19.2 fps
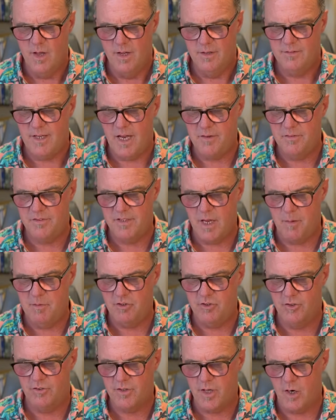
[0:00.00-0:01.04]
Taif Sami
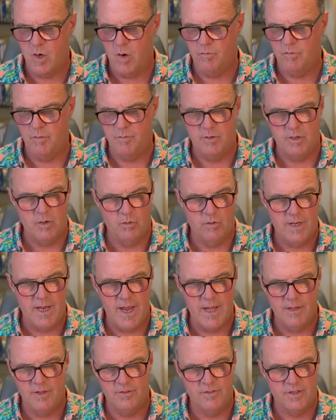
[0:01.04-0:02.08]
just got home from the UK,
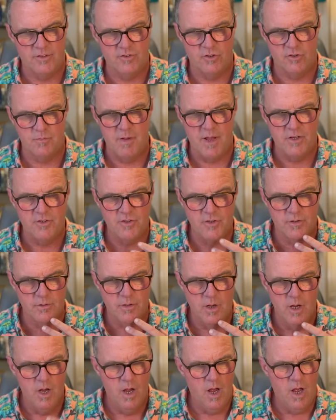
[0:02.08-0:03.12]
as I just mentioned.
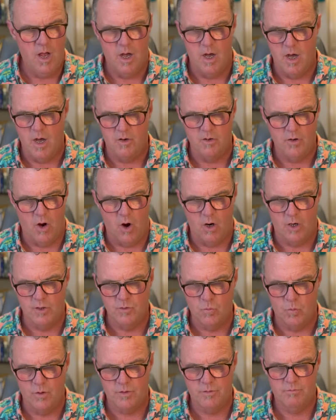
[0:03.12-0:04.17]
Uh,
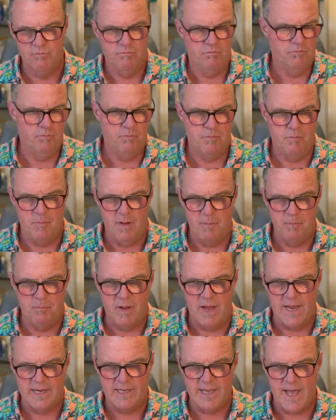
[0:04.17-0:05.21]
hard work
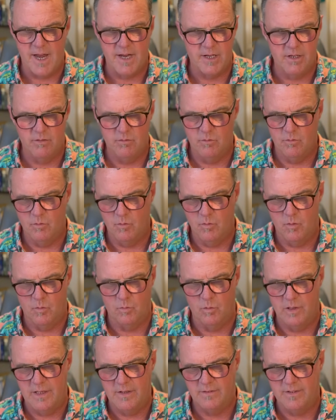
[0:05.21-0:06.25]
back at it
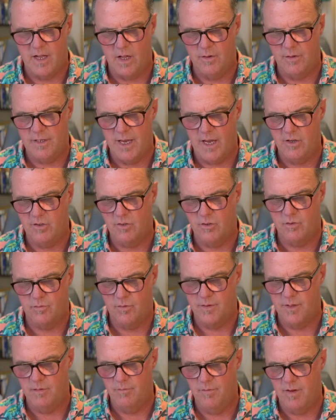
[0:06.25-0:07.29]
release allocations for
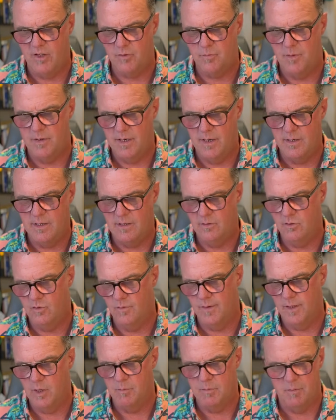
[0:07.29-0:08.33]
the investment and
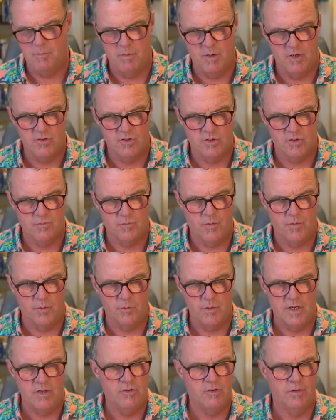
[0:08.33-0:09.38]
development budgets for the
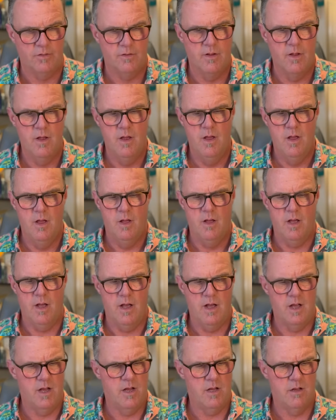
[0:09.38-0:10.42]
regions.
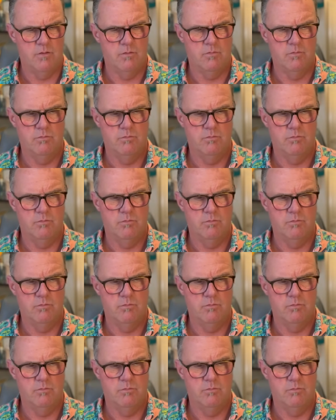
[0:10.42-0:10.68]
Uh,